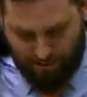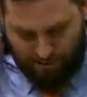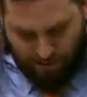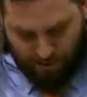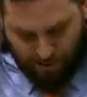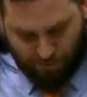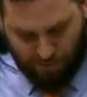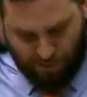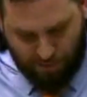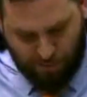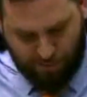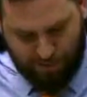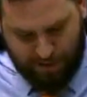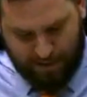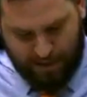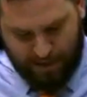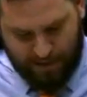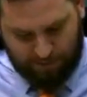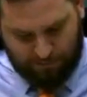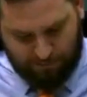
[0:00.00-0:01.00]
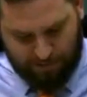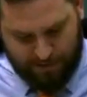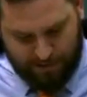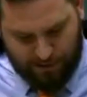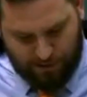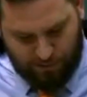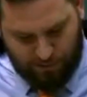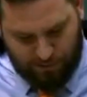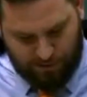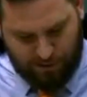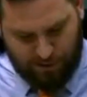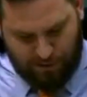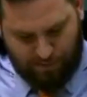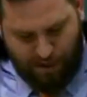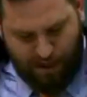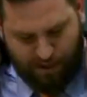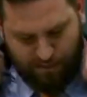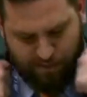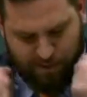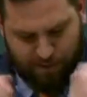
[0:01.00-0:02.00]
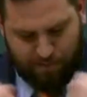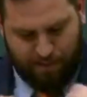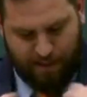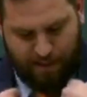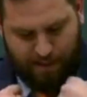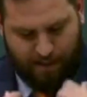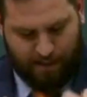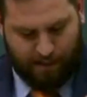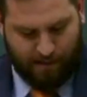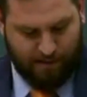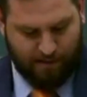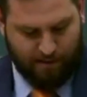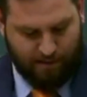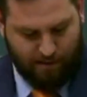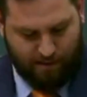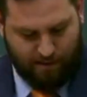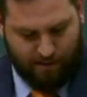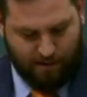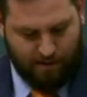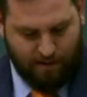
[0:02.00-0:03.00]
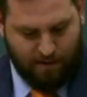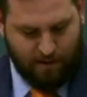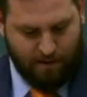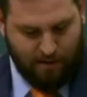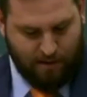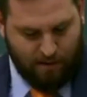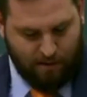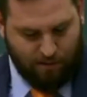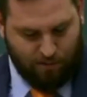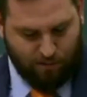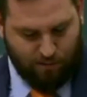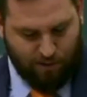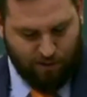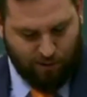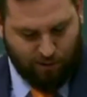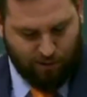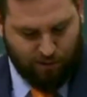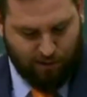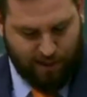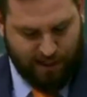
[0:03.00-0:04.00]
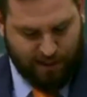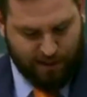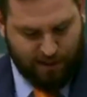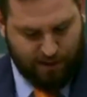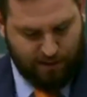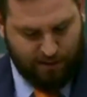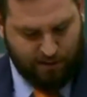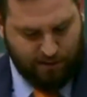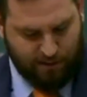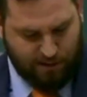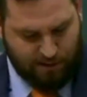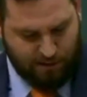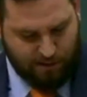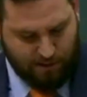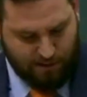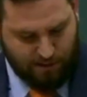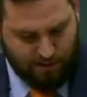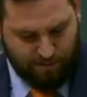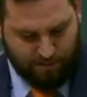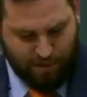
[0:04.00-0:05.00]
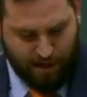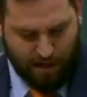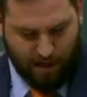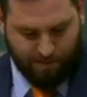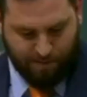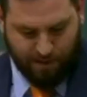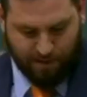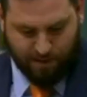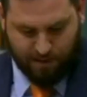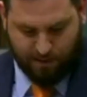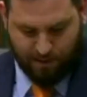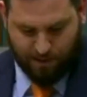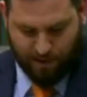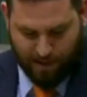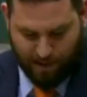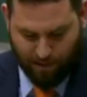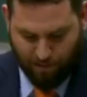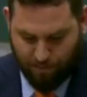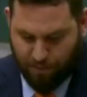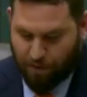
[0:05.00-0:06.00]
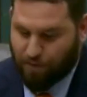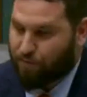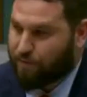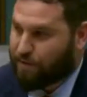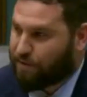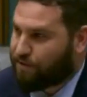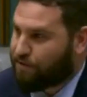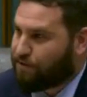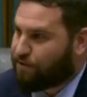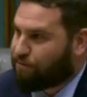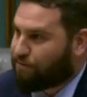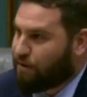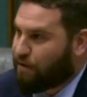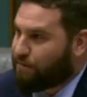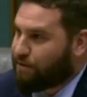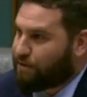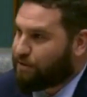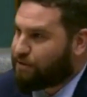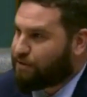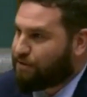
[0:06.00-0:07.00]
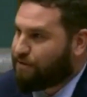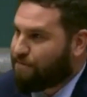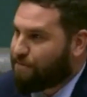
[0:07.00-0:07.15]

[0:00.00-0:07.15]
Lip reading: Madam Speaker, through the Corrections Department to help with the rubbish.